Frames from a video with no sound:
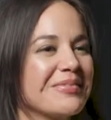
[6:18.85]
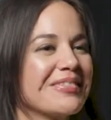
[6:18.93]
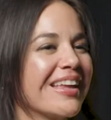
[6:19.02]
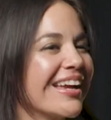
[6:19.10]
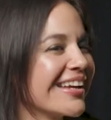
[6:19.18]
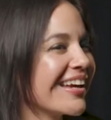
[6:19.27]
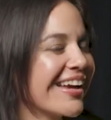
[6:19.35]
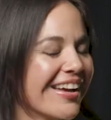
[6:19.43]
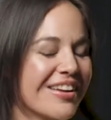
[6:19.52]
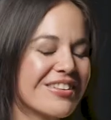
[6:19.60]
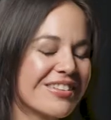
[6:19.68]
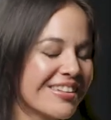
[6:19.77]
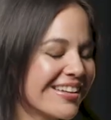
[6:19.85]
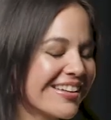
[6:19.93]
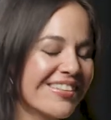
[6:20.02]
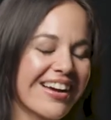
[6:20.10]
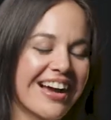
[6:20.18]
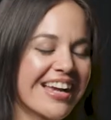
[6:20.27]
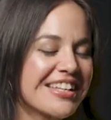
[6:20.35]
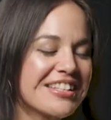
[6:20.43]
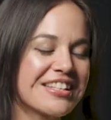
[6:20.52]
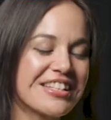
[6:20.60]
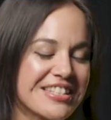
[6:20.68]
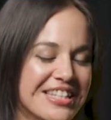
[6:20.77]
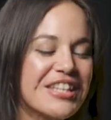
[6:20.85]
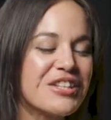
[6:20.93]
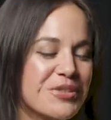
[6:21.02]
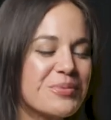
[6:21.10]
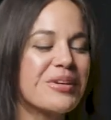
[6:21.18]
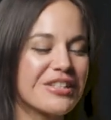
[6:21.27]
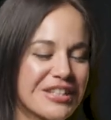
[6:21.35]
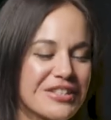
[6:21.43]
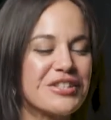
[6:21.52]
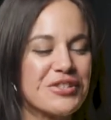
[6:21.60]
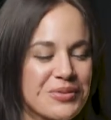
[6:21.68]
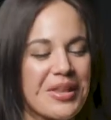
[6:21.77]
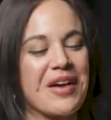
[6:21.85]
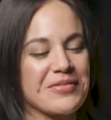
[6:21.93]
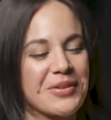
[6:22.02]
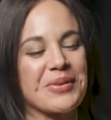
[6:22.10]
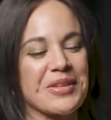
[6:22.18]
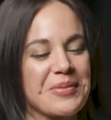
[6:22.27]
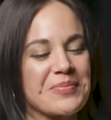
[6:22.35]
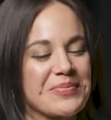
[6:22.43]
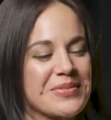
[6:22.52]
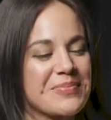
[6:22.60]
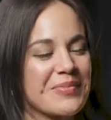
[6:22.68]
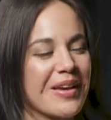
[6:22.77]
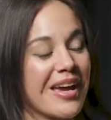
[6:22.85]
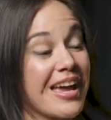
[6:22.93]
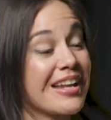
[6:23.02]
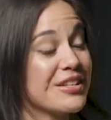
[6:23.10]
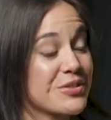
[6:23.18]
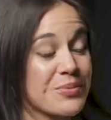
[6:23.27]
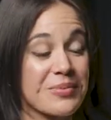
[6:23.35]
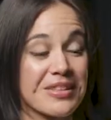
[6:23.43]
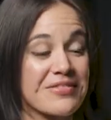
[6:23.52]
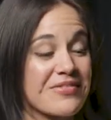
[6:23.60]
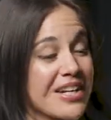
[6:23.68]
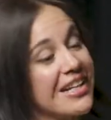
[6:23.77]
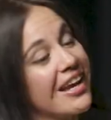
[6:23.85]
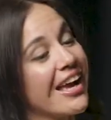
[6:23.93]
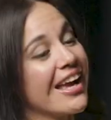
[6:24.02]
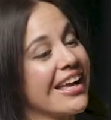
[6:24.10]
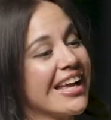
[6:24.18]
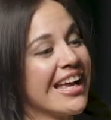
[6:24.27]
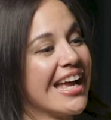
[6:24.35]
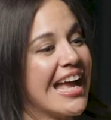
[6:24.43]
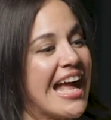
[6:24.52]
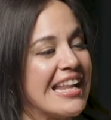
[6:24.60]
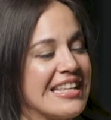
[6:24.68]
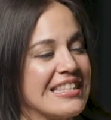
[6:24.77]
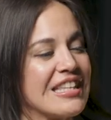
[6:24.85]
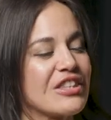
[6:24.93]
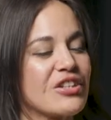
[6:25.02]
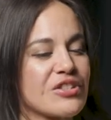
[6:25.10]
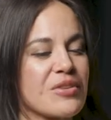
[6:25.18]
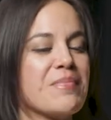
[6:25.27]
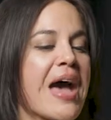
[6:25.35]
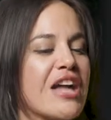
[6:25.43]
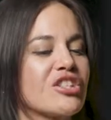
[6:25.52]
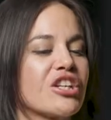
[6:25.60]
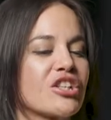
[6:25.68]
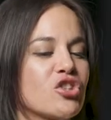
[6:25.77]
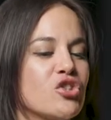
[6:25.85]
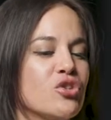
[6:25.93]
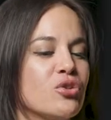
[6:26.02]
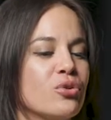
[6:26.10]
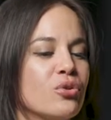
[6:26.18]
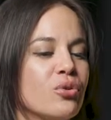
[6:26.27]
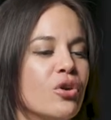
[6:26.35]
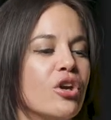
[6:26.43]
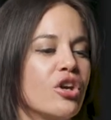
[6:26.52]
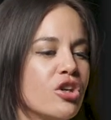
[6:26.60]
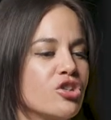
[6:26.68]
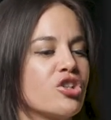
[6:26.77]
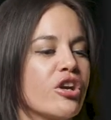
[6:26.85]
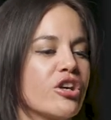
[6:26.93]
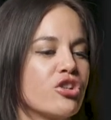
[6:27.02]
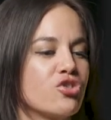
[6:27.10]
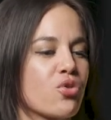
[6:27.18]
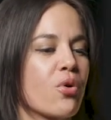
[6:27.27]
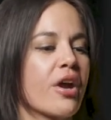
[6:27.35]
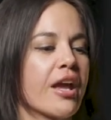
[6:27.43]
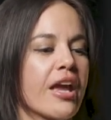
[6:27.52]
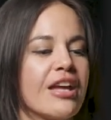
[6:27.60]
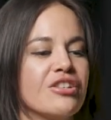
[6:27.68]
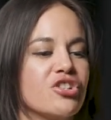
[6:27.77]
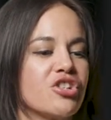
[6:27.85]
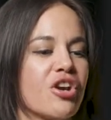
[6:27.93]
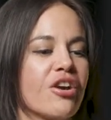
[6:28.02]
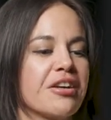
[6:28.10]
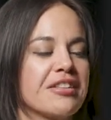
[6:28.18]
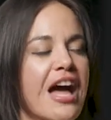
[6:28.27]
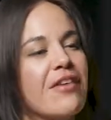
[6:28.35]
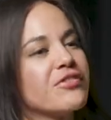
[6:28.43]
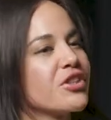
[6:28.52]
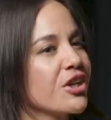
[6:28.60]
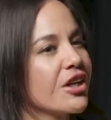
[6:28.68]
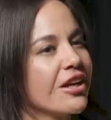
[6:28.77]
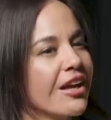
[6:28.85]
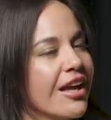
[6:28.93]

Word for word: Like I can continue laughing with him, and he's a really funny guy. And I think there's a magic to sharing joy and sharing laughter.